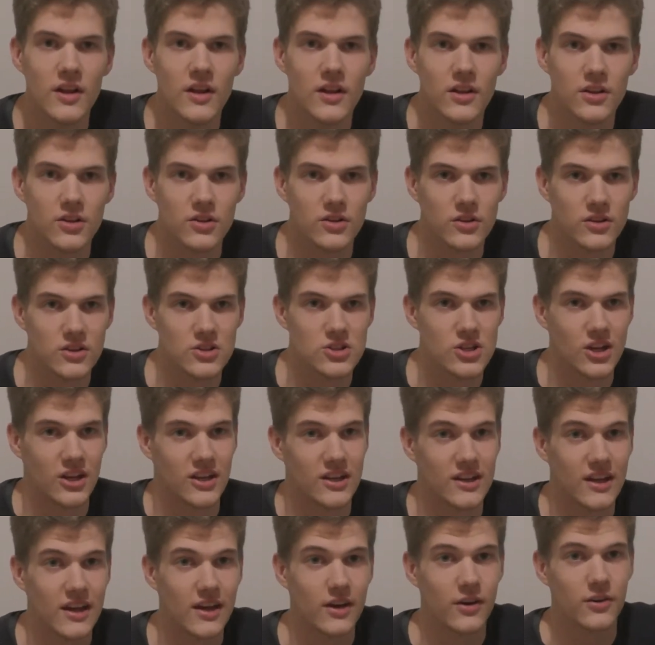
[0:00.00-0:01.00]
You can check
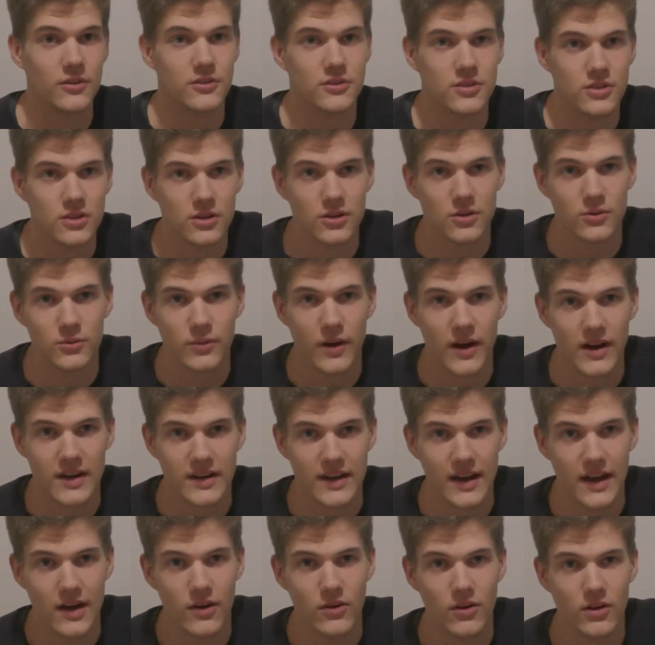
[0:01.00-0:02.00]
it out right
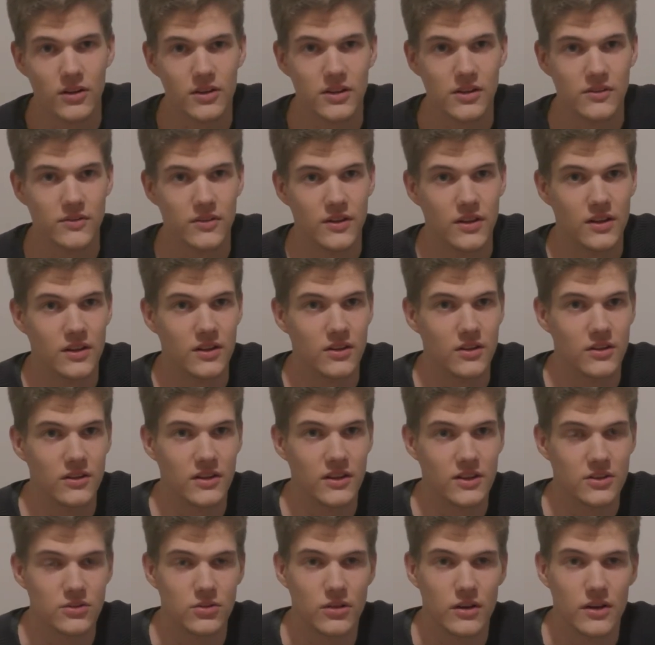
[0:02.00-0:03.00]
now. I'll leave a little
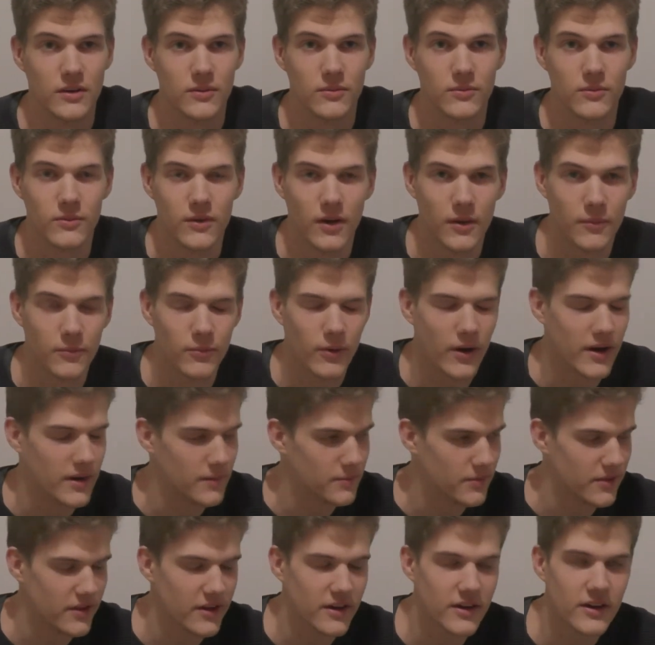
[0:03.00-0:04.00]
link to it right up
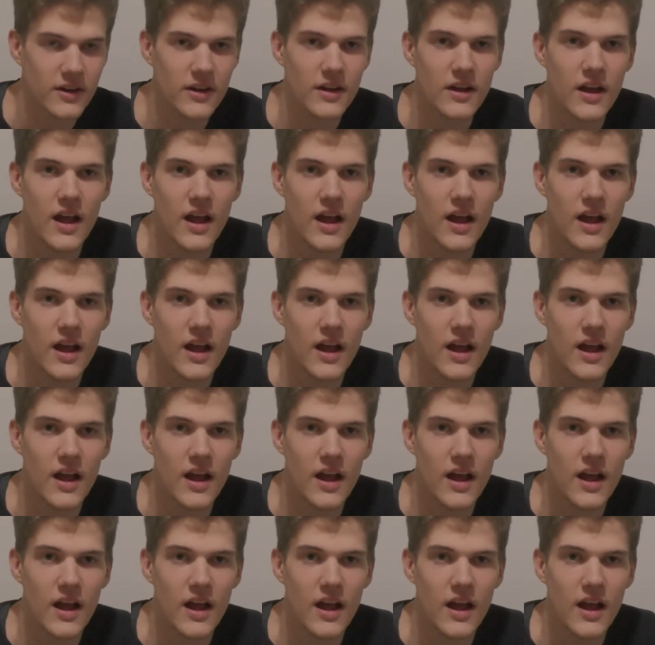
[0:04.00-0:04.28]
there.